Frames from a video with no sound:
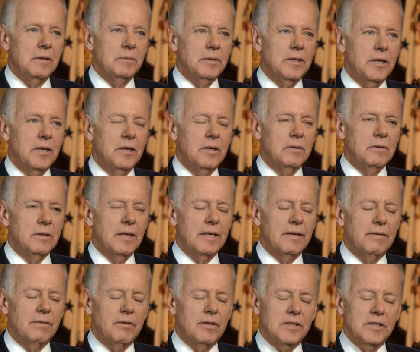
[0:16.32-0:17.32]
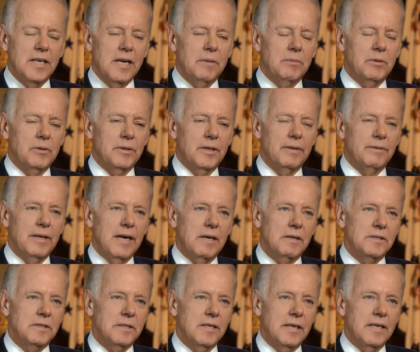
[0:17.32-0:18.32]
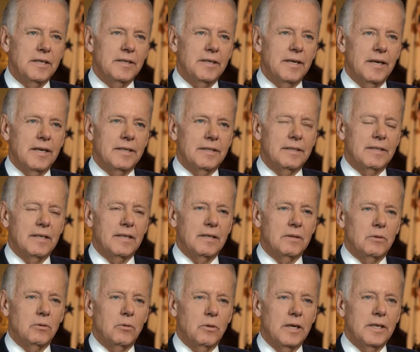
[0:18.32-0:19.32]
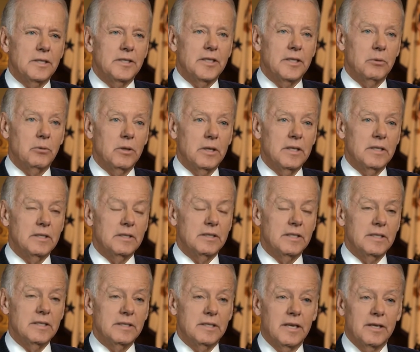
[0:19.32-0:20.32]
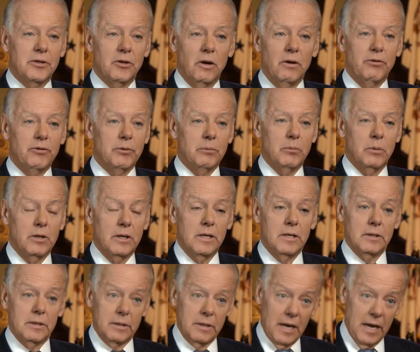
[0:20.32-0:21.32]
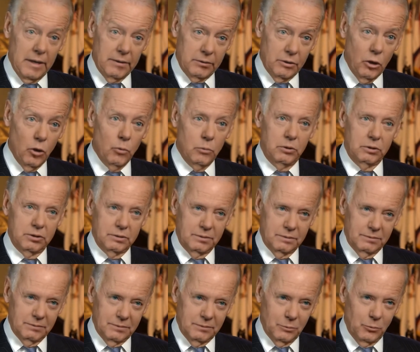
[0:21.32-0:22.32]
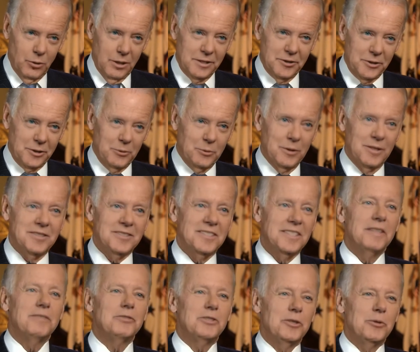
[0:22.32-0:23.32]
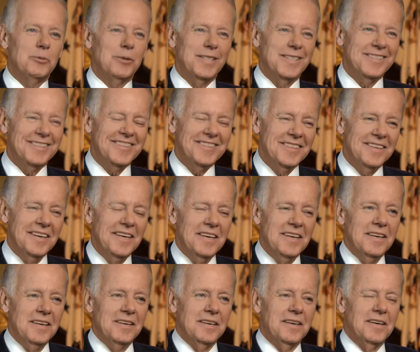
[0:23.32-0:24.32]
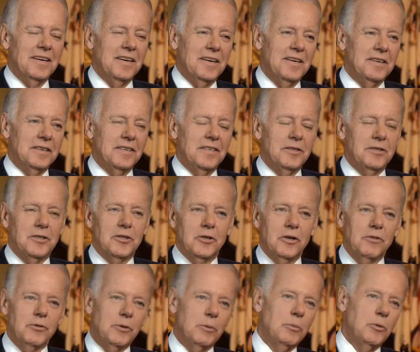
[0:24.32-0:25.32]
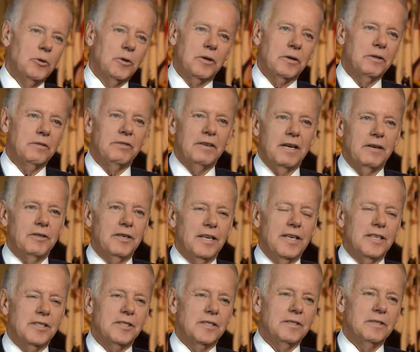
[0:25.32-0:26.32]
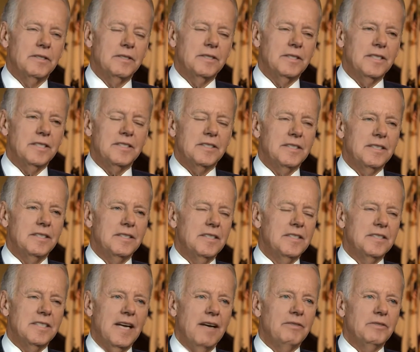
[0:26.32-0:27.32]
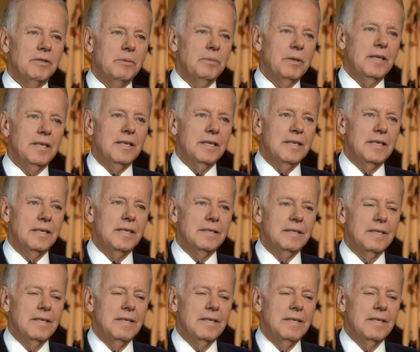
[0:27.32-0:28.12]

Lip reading: know, like for example, they've now said that when she wins, he's getting off the board. I hope when she wins, if she wins, he'll get off the board of the foundation. You just have to be. I